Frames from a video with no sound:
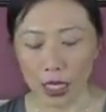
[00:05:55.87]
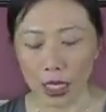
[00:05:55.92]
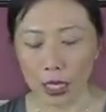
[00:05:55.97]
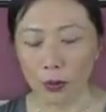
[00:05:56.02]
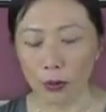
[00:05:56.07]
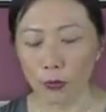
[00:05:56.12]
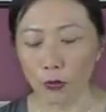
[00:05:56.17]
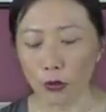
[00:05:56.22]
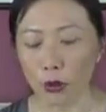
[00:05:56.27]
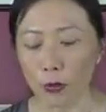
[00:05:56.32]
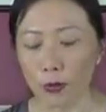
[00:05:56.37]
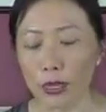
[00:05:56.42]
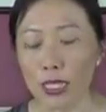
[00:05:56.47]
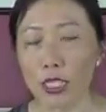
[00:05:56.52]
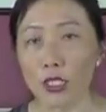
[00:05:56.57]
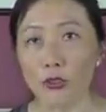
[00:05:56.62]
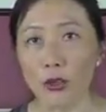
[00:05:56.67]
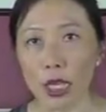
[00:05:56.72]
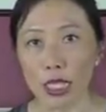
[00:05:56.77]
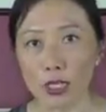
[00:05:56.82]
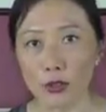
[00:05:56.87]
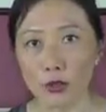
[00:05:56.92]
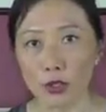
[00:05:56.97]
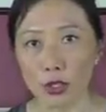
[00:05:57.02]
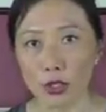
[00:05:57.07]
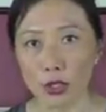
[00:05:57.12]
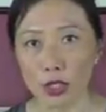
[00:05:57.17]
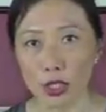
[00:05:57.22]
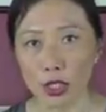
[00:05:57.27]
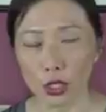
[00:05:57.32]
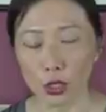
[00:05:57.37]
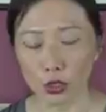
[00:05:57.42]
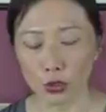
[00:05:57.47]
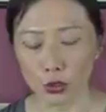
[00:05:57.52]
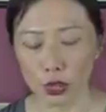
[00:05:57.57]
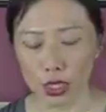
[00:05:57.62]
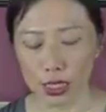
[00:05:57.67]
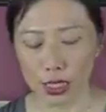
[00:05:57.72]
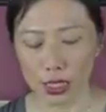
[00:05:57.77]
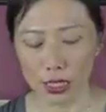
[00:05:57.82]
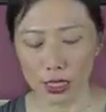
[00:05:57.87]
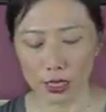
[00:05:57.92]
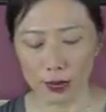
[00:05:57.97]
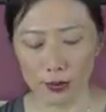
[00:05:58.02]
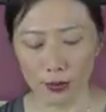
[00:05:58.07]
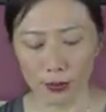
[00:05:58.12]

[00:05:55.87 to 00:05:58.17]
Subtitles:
before being transferred to the uterus.